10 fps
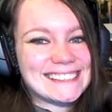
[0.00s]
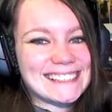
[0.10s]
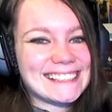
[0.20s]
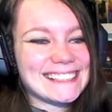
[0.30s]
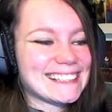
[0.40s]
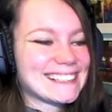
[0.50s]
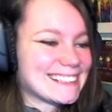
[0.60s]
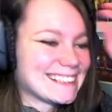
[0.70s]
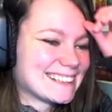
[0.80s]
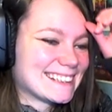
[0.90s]
suggests that
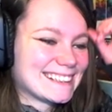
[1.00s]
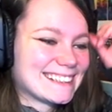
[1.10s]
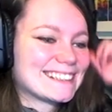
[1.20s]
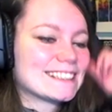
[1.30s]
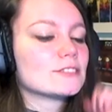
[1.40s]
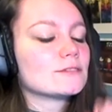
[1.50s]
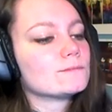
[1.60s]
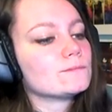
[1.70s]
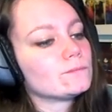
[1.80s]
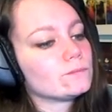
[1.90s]
this railroad
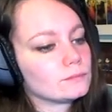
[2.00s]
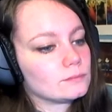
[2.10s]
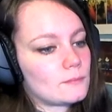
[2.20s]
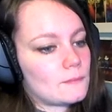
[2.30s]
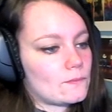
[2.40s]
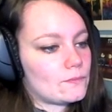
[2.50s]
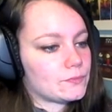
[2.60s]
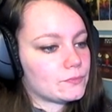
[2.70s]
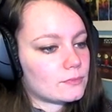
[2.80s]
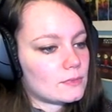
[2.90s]
continues to
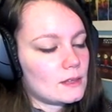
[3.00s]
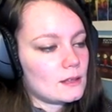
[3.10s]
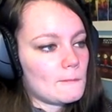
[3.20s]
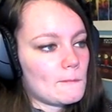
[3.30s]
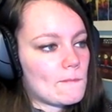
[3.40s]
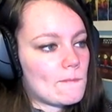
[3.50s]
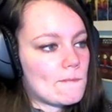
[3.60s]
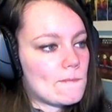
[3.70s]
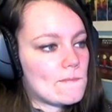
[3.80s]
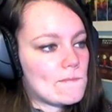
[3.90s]
operate and is becoming
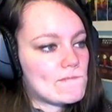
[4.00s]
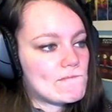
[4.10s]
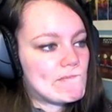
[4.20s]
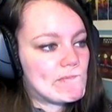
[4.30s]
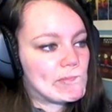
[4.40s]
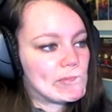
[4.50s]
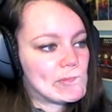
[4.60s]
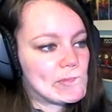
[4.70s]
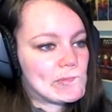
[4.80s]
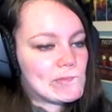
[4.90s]
more
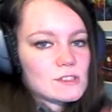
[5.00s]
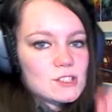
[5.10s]
ambitious.